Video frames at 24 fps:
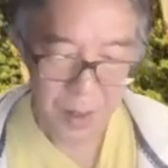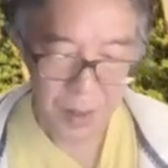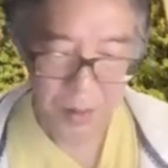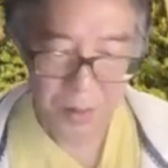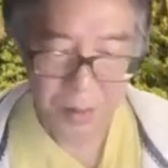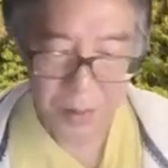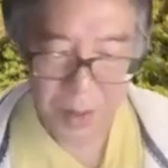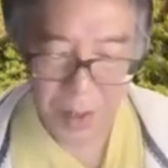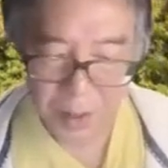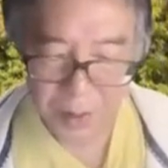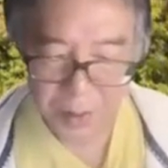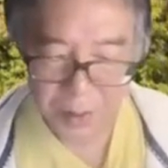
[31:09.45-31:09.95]

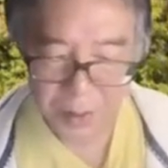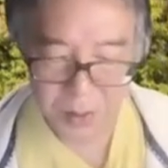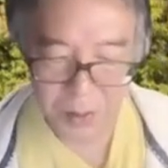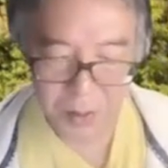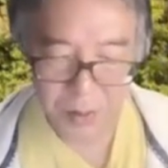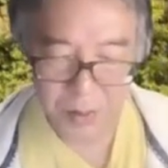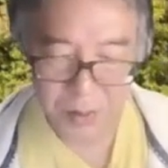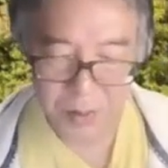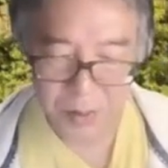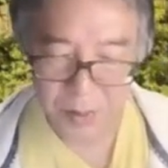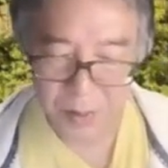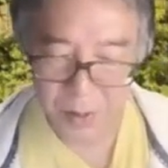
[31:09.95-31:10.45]
Okay,
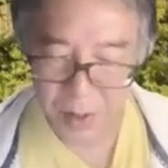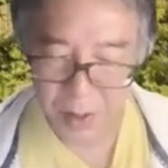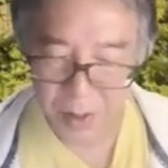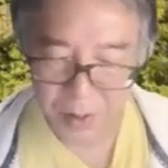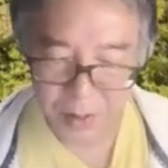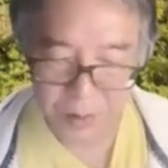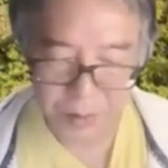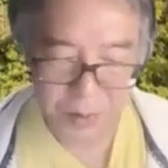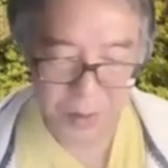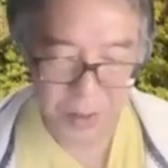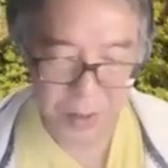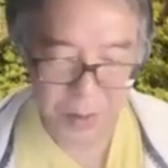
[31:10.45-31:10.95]
so
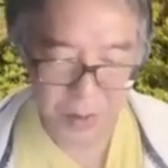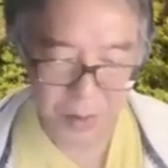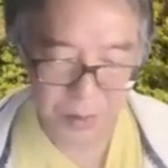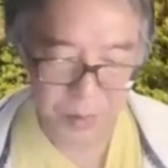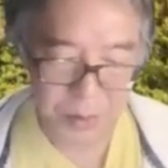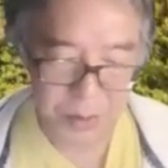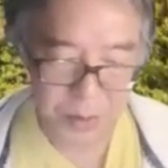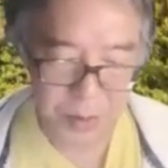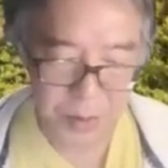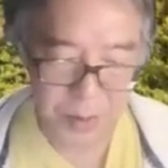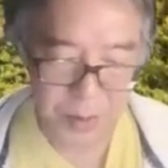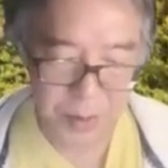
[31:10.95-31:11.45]
now we are
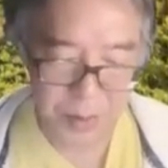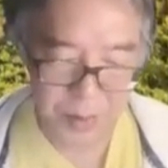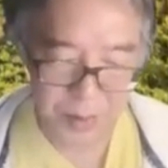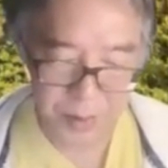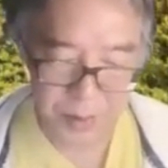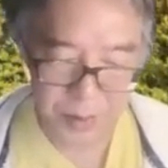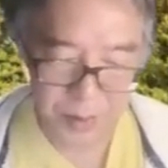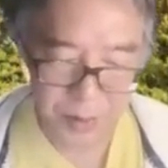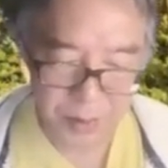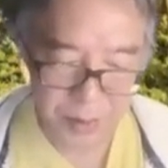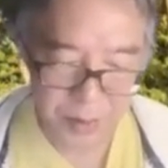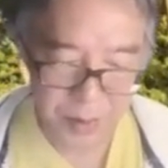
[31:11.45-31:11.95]
almost
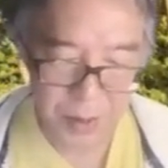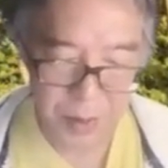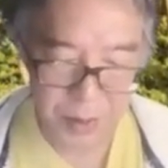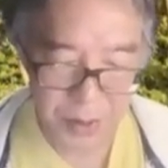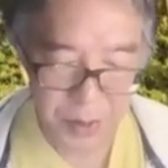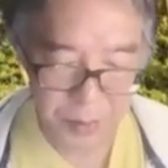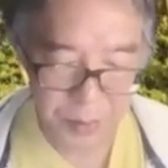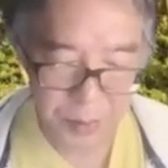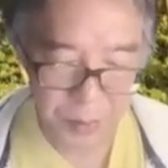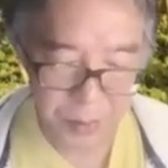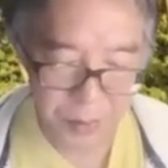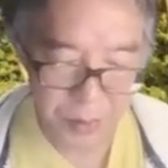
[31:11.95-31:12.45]
done. Okay,
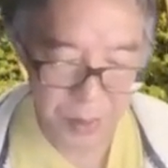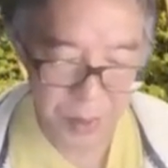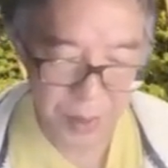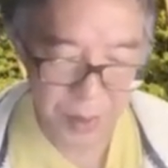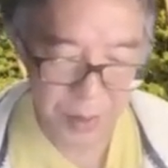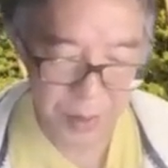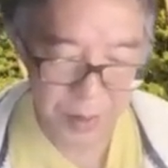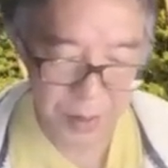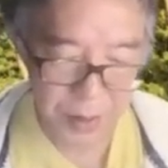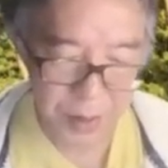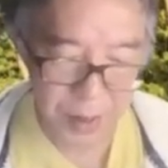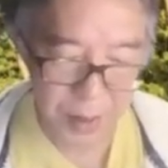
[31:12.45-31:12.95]
suppose
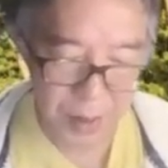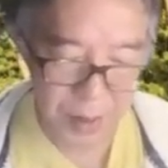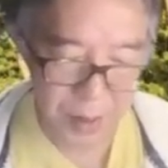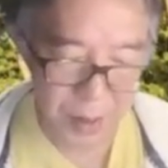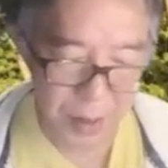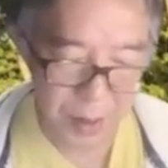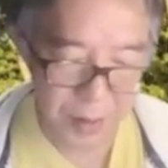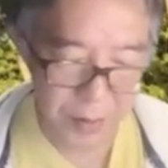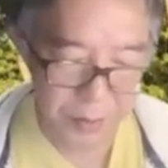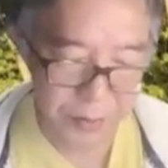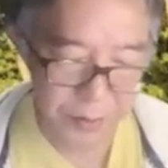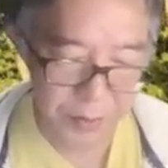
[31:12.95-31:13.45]
that
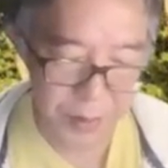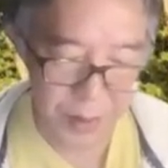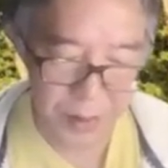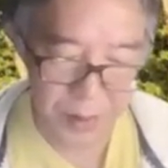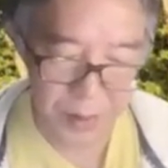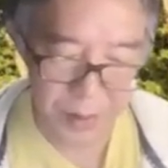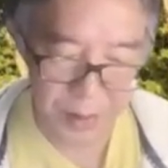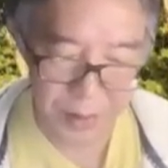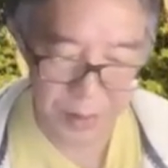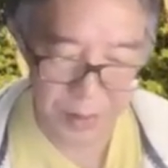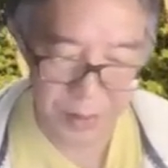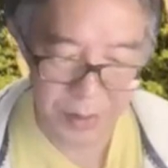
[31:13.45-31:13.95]

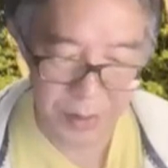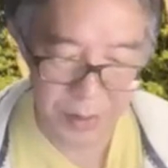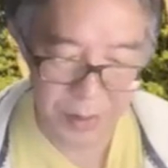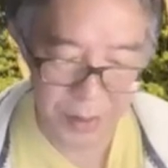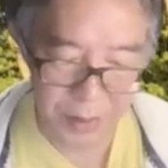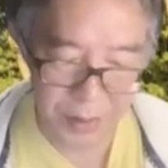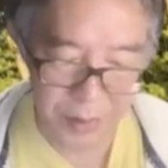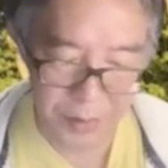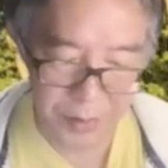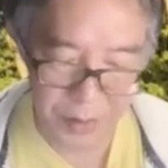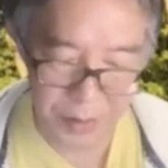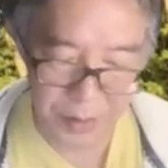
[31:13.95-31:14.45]
alpha is an
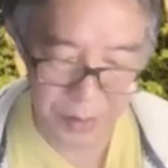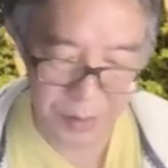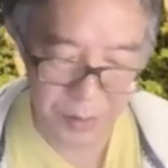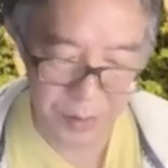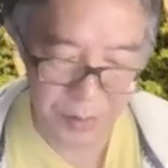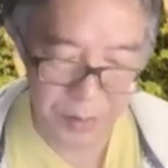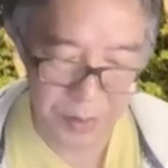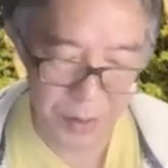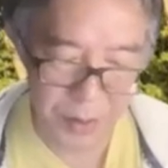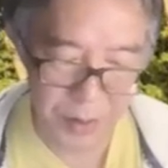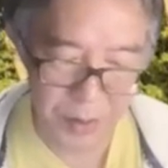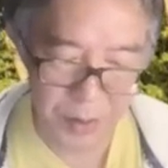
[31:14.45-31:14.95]
element
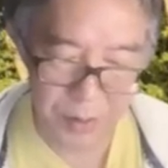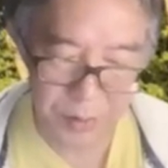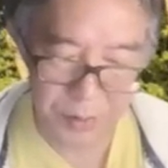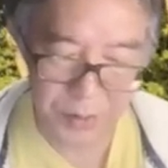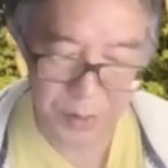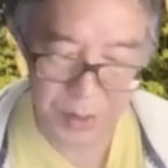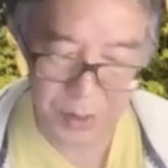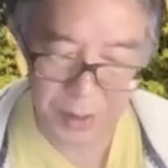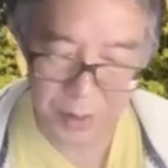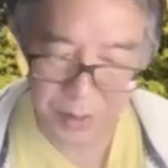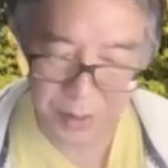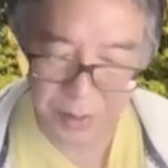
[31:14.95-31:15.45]
of Q of
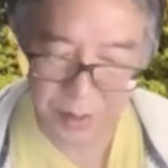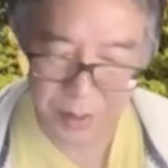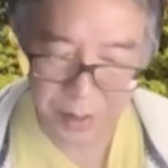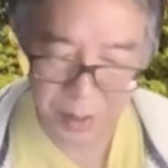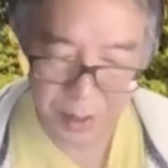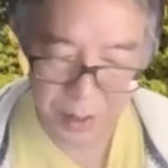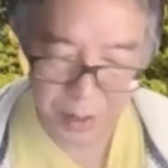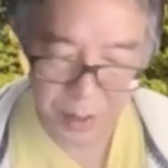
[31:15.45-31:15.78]
theta.